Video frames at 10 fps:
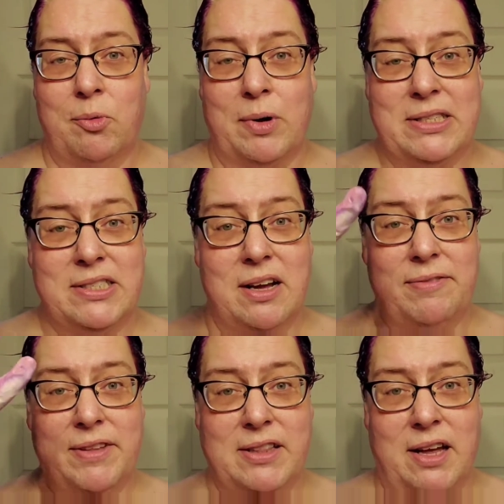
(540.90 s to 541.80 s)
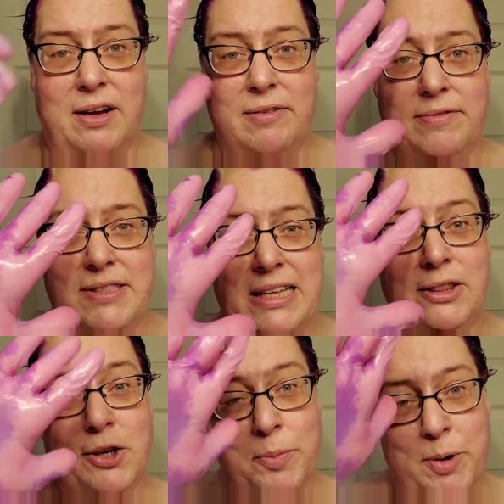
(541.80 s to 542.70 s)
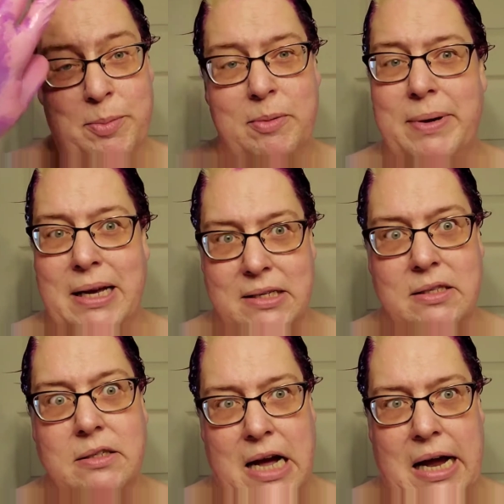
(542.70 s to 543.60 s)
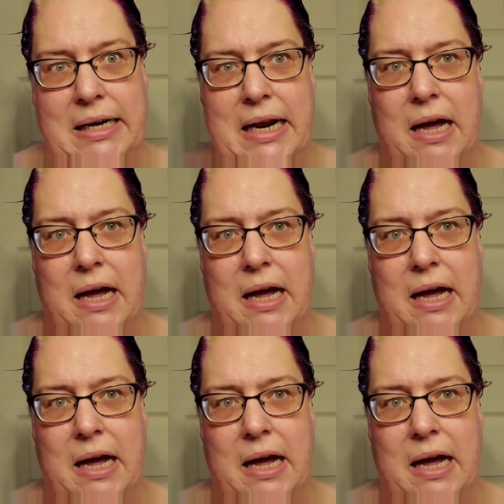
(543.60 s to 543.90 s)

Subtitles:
rinsed off the gloves. They look purple because they're dyed